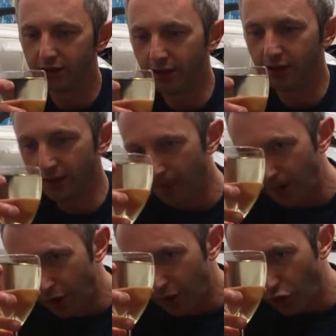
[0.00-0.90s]
we're
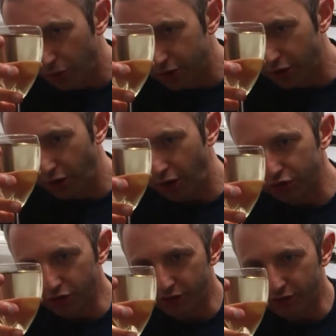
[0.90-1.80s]
going to do all
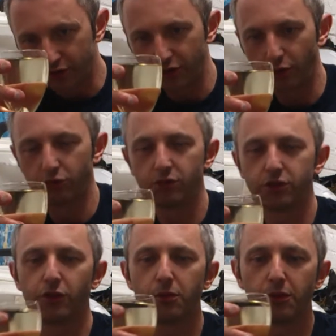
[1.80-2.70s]
justice, so
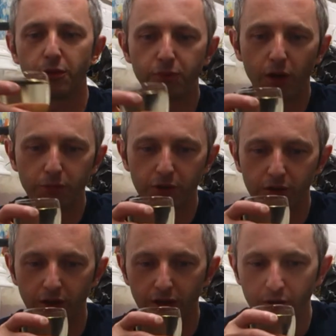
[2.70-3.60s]
give it a bit of pop
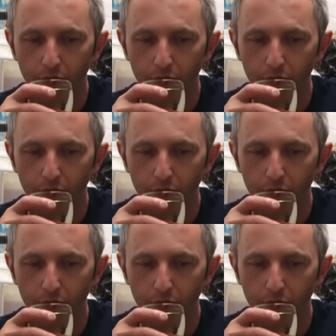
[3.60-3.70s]
and